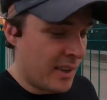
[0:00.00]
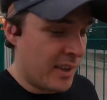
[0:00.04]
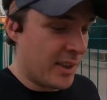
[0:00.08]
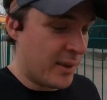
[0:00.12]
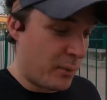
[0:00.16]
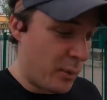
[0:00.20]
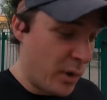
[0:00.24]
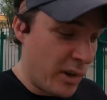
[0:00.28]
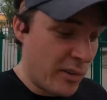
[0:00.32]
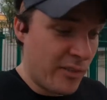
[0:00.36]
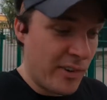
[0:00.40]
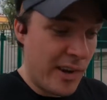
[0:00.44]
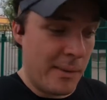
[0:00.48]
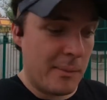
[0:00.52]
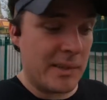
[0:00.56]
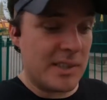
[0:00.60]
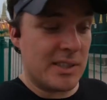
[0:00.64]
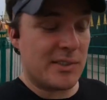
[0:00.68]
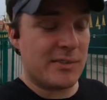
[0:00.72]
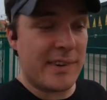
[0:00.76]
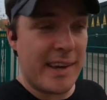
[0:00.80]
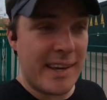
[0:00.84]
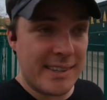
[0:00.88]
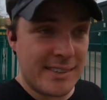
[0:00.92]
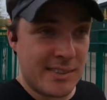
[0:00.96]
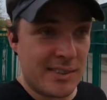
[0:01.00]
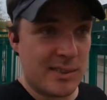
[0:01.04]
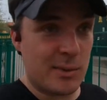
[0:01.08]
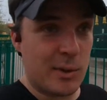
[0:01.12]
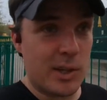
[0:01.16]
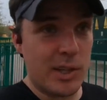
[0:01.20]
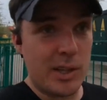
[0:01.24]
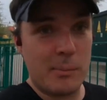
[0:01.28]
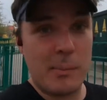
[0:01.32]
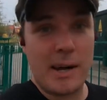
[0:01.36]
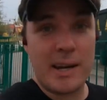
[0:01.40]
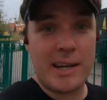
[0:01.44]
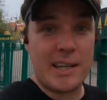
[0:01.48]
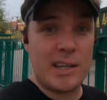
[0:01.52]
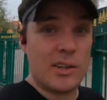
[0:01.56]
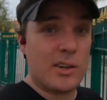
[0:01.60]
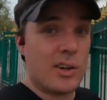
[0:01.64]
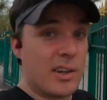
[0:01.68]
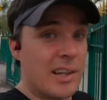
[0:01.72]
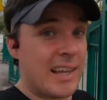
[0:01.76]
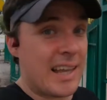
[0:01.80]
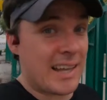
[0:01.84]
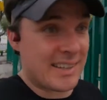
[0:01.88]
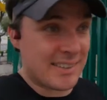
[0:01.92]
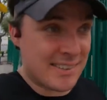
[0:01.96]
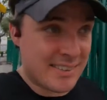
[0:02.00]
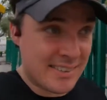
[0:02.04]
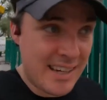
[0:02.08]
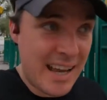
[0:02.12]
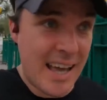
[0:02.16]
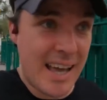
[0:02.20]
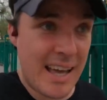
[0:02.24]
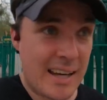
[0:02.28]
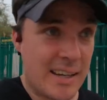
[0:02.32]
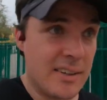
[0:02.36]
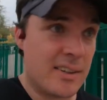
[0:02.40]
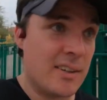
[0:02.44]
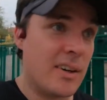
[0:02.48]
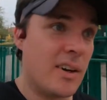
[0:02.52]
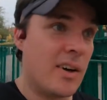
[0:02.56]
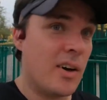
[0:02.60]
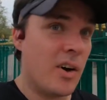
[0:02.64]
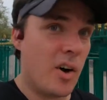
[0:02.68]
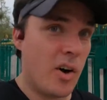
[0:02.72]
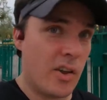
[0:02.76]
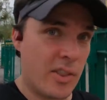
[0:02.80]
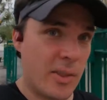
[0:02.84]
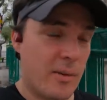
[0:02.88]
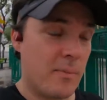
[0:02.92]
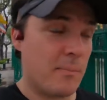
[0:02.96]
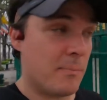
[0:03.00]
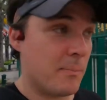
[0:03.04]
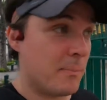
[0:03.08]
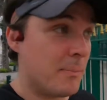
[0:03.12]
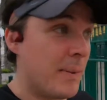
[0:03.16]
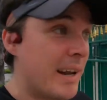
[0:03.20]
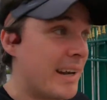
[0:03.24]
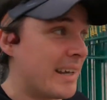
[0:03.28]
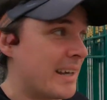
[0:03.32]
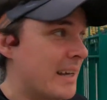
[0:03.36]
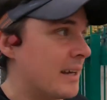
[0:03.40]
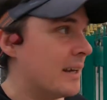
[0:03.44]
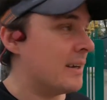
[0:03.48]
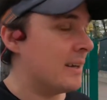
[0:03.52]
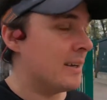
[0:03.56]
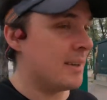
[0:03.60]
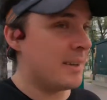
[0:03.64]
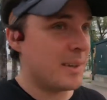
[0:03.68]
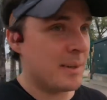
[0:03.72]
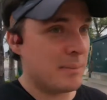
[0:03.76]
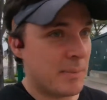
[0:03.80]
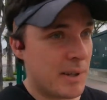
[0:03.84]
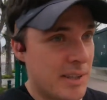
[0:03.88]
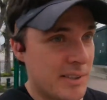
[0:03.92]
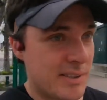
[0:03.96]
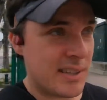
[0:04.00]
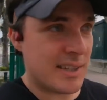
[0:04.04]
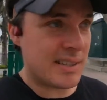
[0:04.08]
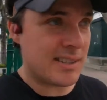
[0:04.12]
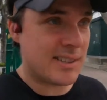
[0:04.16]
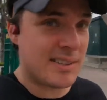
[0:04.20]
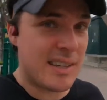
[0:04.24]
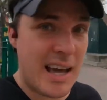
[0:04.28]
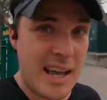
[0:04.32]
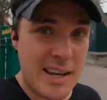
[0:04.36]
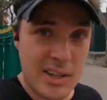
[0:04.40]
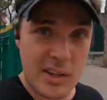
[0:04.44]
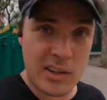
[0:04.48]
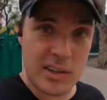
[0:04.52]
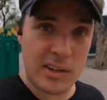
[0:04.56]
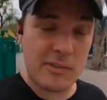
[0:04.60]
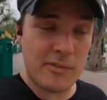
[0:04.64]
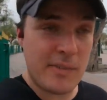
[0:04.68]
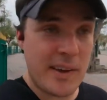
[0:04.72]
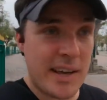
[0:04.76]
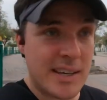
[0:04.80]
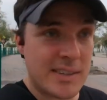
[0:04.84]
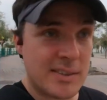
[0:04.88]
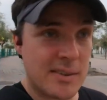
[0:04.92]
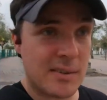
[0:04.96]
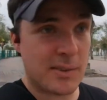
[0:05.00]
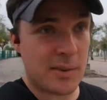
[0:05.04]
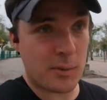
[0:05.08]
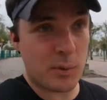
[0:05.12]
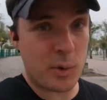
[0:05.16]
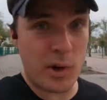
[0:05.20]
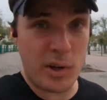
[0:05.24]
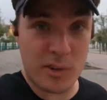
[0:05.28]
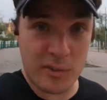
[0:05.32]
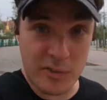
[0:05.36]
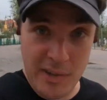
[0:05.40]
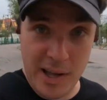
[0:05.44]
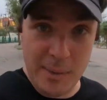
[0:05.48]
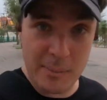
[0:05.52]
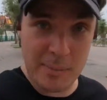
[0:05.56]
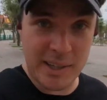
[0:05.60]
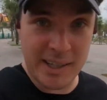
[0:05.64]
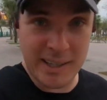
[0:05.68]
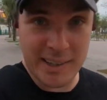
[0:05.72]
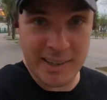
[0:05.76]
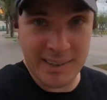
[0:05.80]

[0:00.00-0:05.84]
The royal family's faces are on the money. You're not allowed to stand on the money, because then you're standing on the face of the royal family.